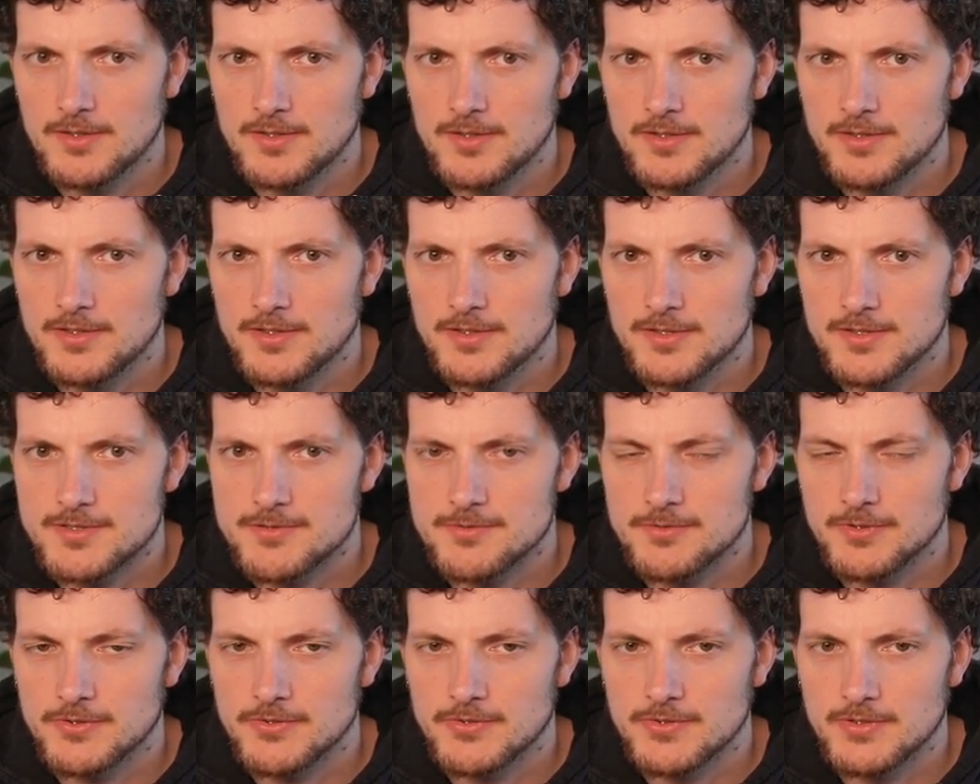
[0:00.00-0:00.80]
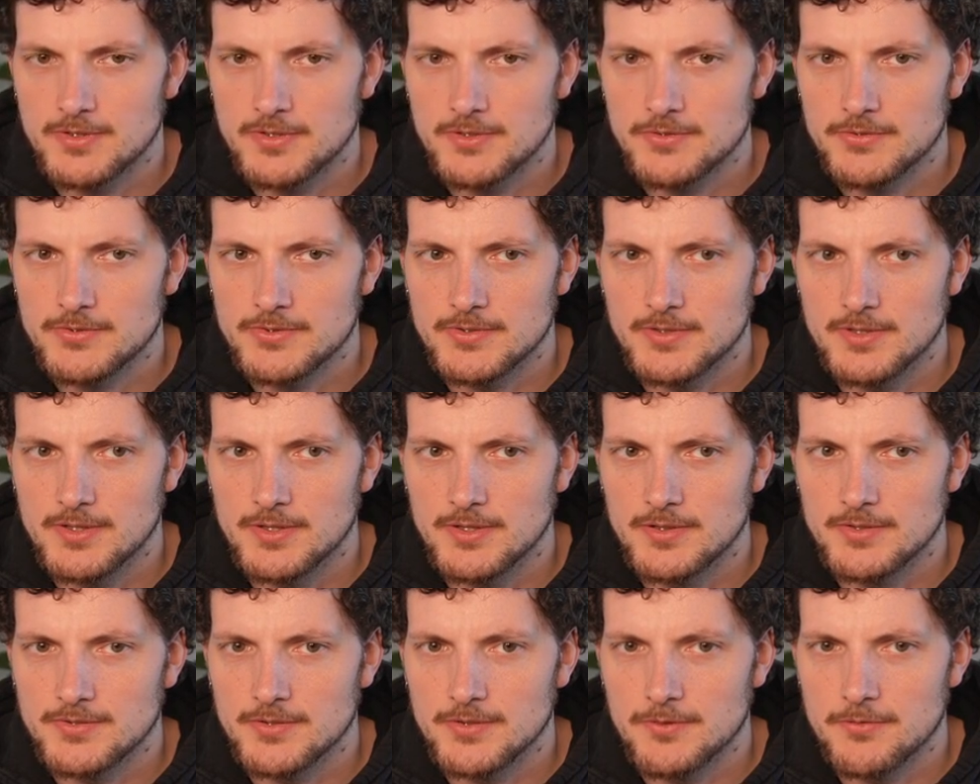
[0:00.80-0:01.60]
Here it receives
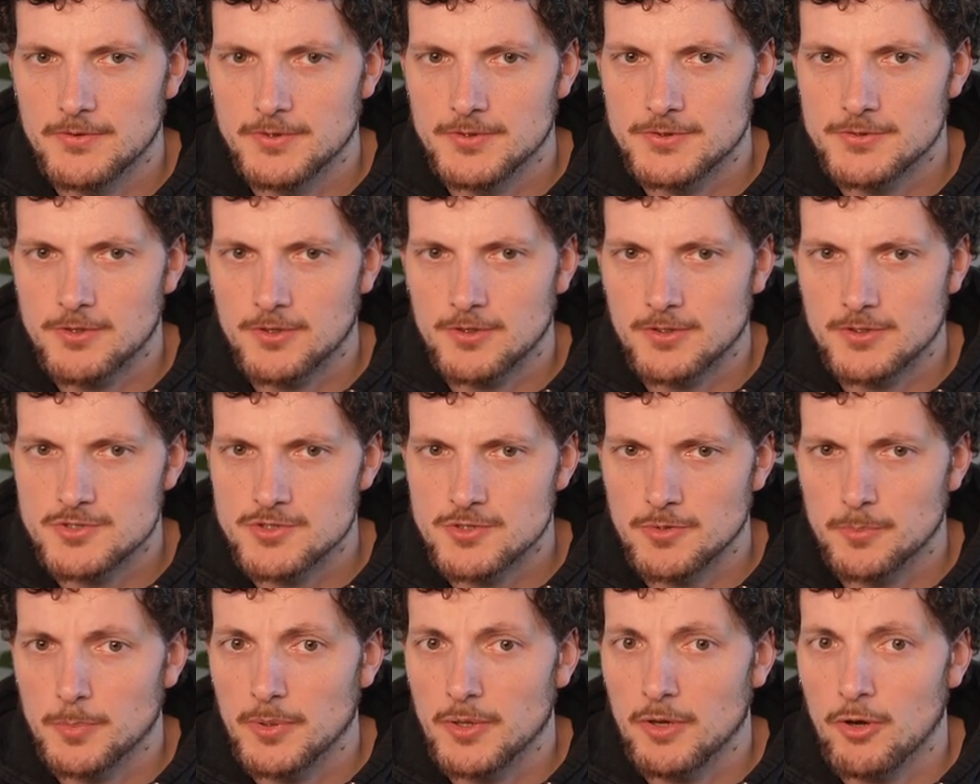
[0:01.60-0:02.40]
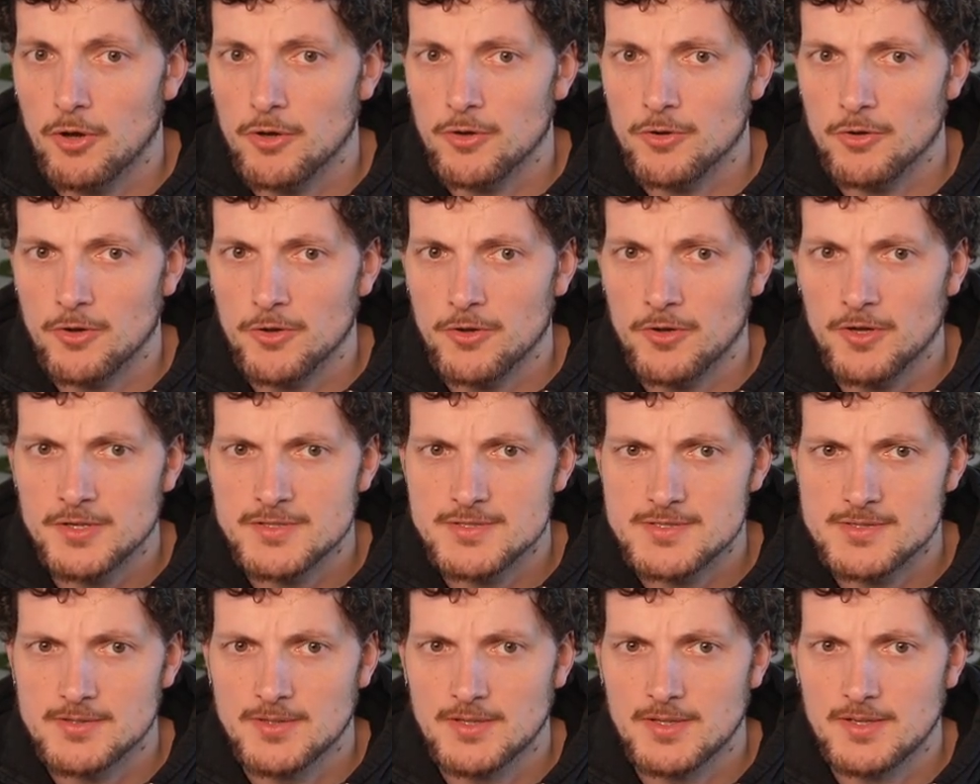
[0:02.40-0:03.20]
if the toggle should be on or
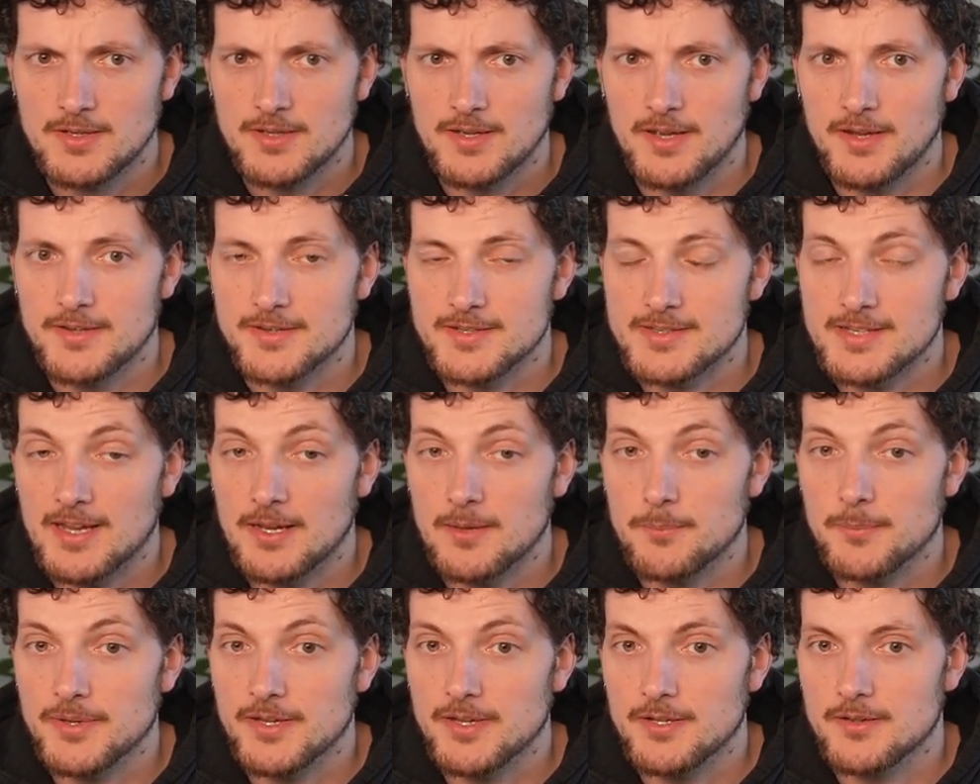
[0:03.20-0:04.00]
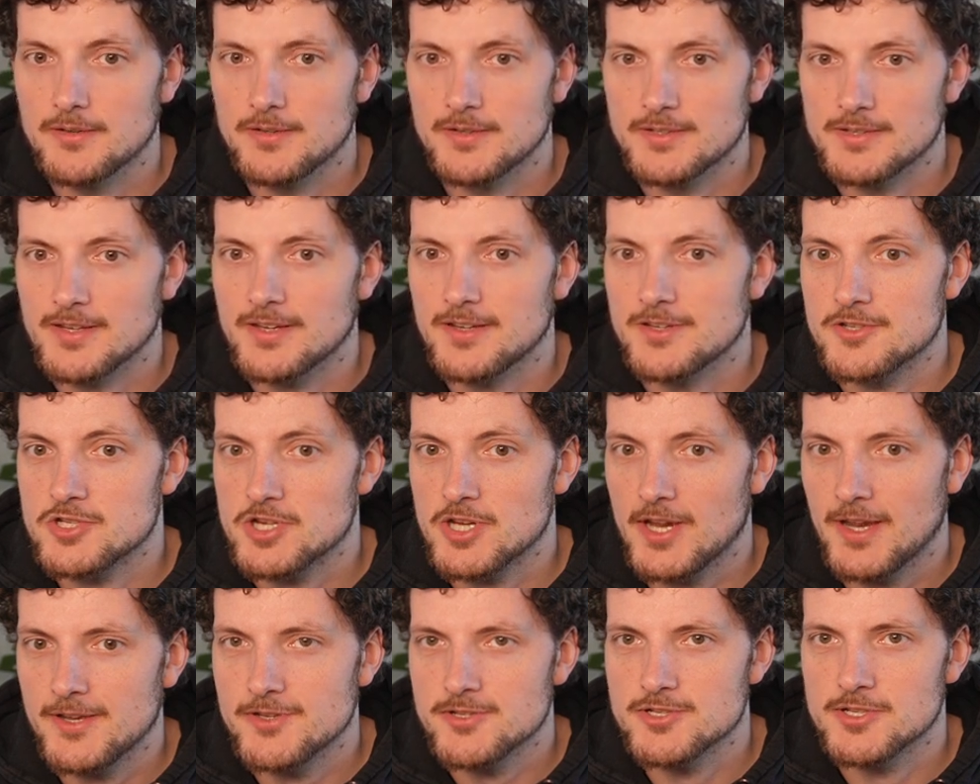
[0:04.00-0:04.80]
not, and it can
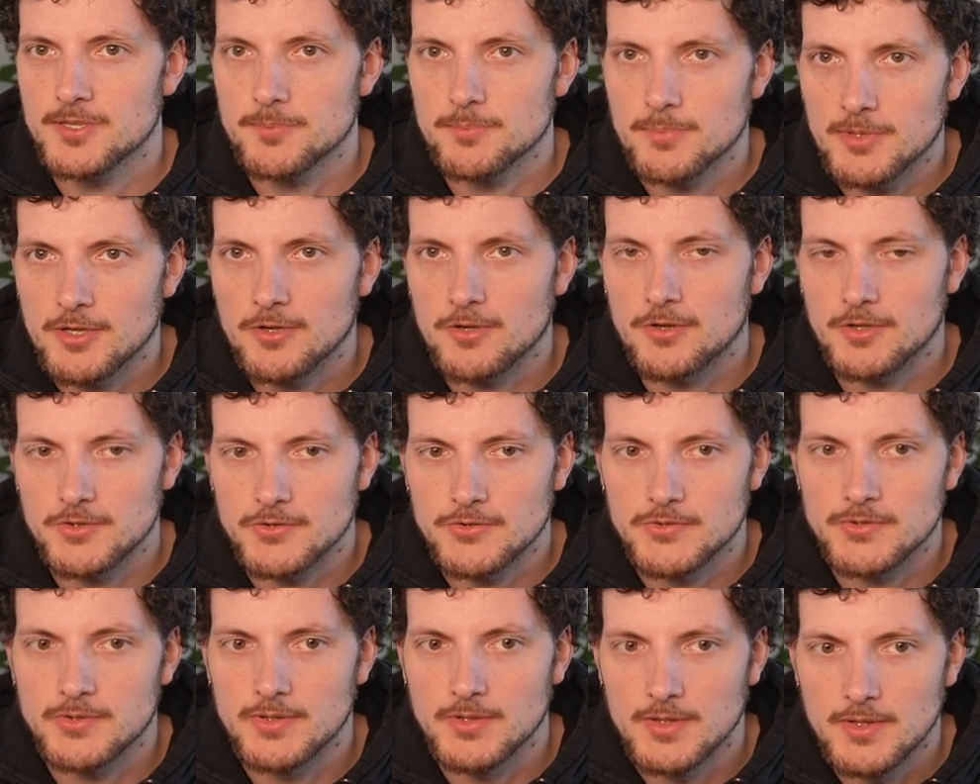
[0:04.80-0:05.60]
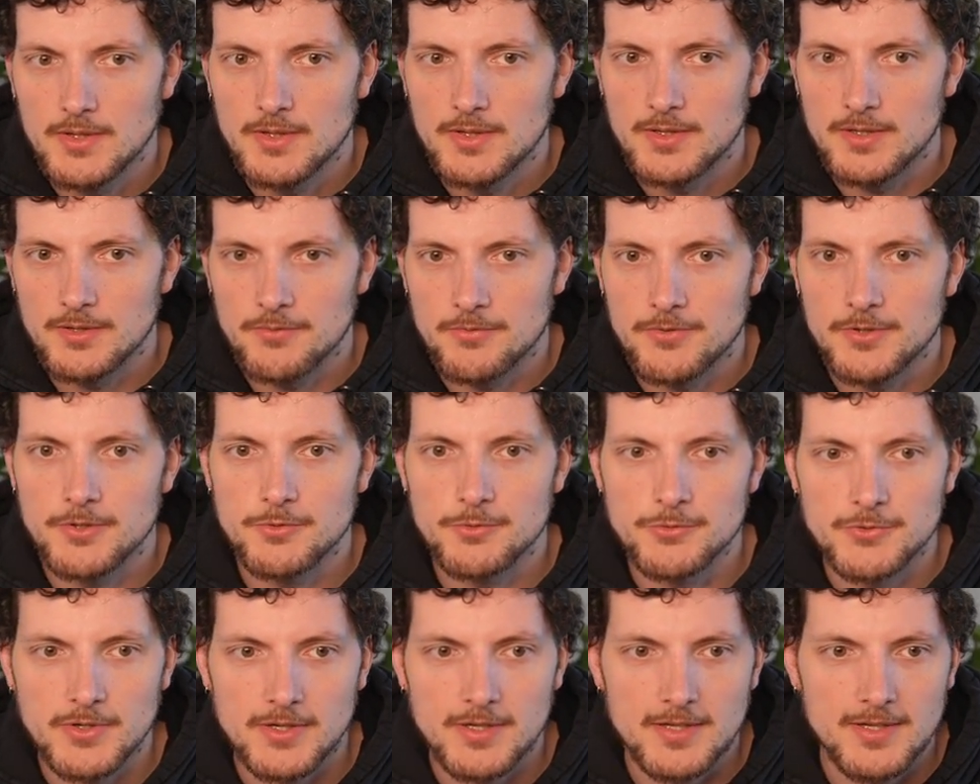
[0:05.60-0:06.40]
change it because if the
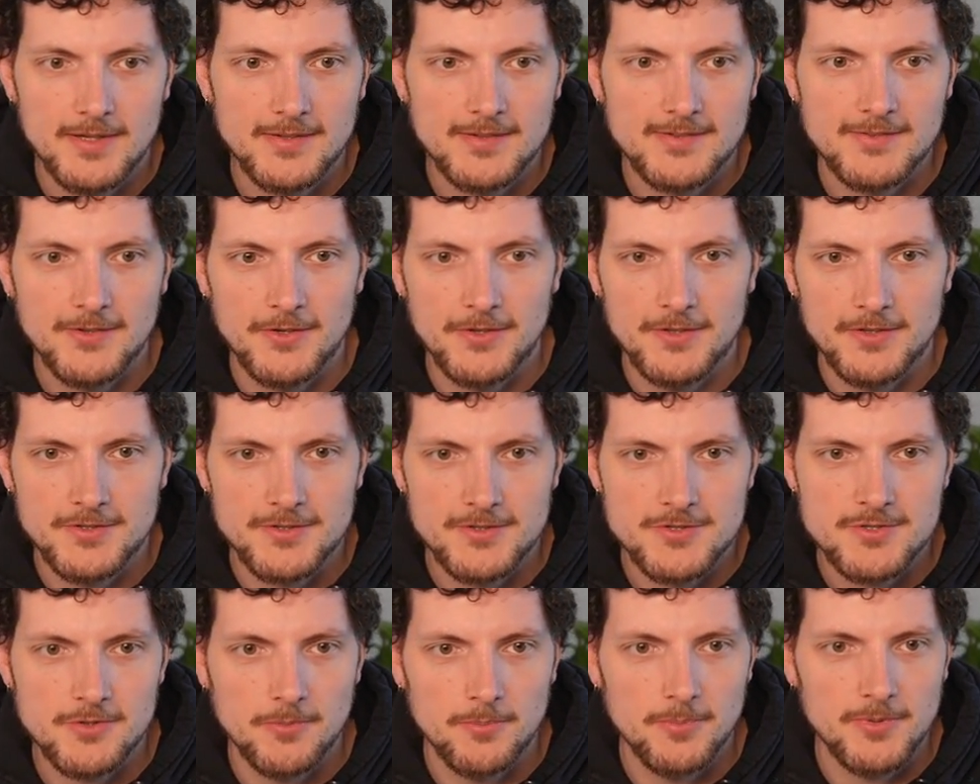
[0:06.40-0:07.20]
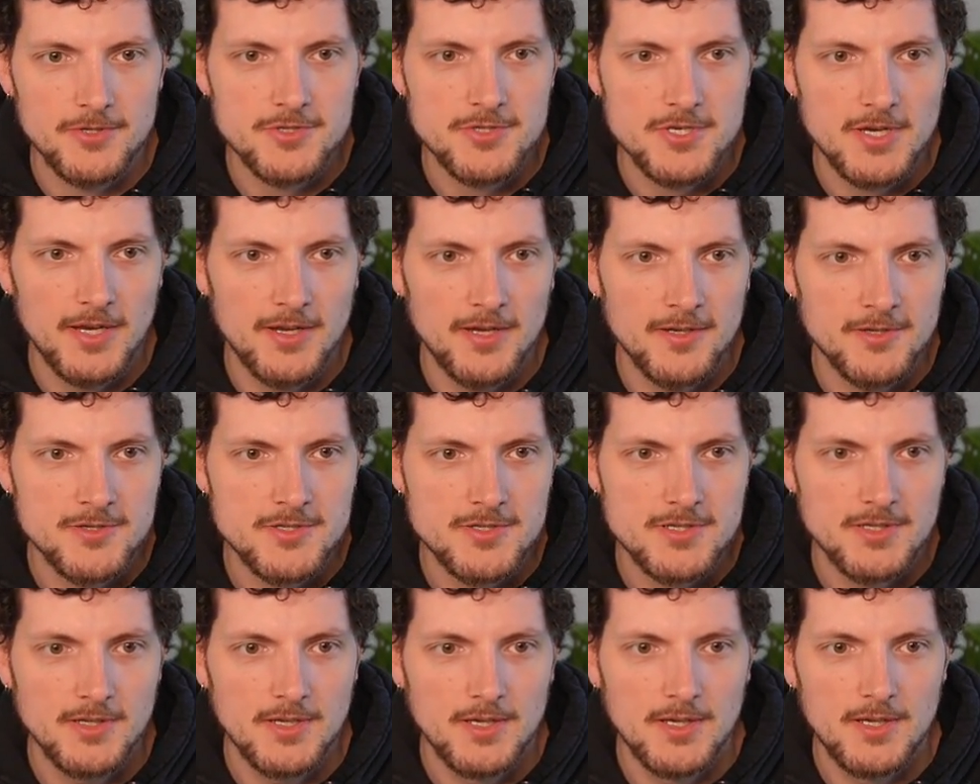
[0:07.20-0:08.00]
user clicks on it, it should be
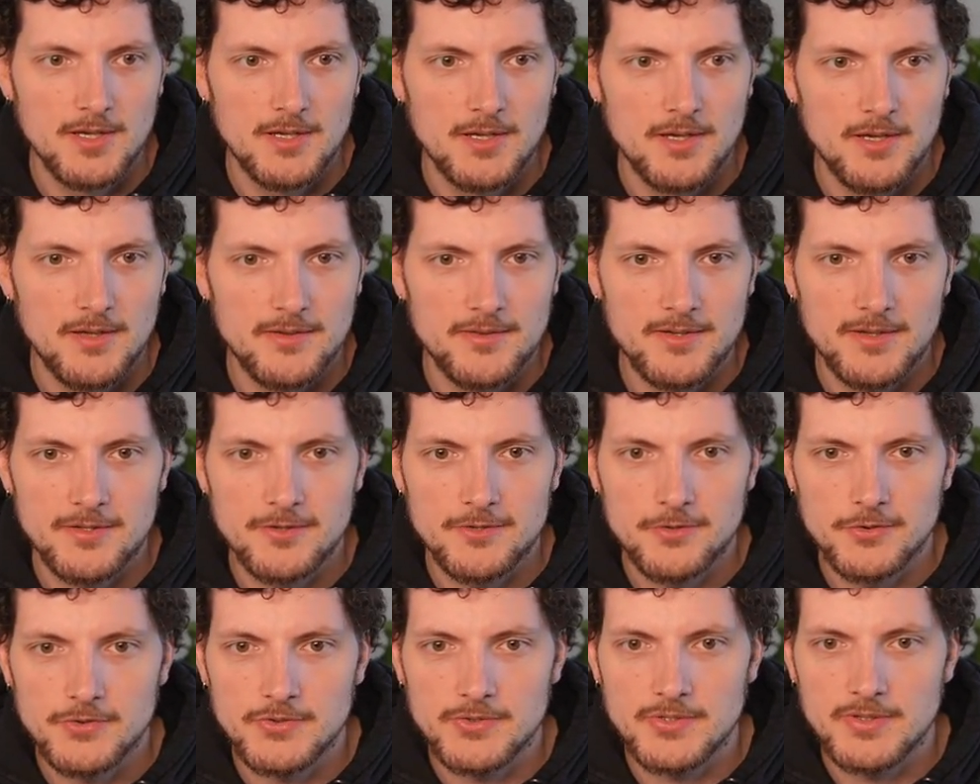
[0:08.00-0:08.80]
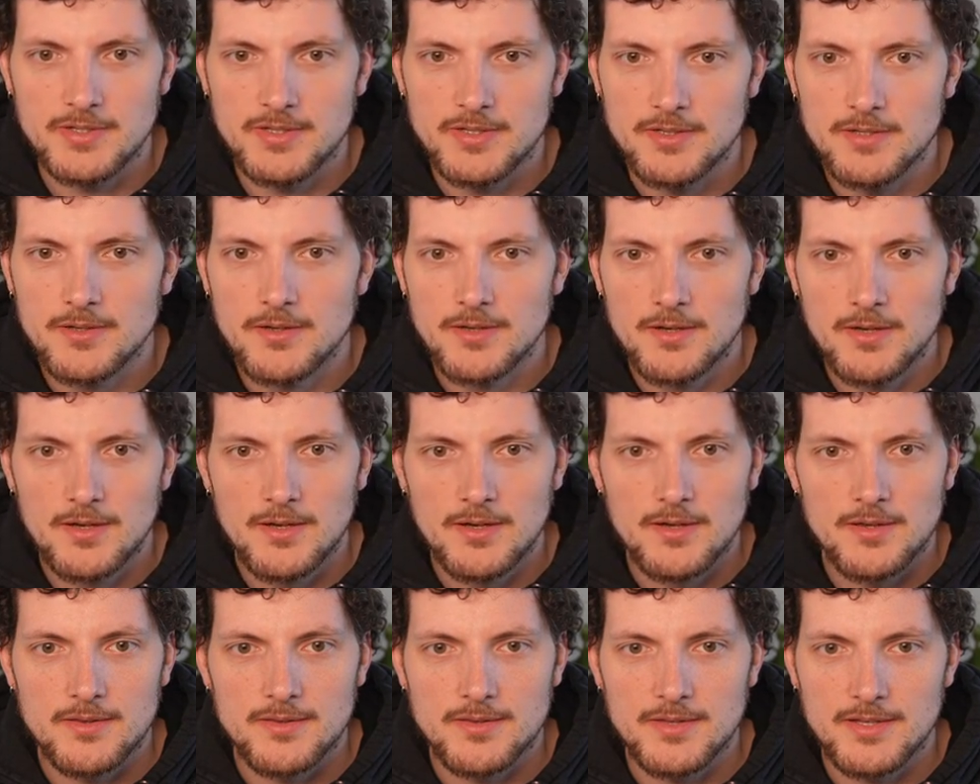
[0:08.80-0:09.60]
changed. And then you see
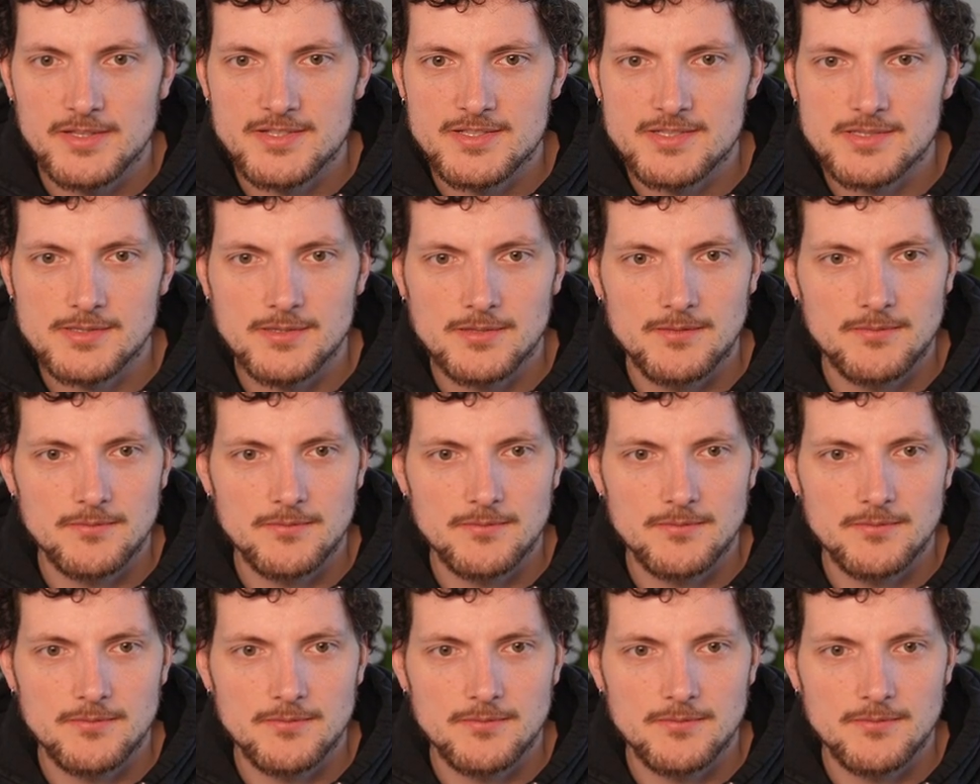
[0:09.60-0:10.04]
that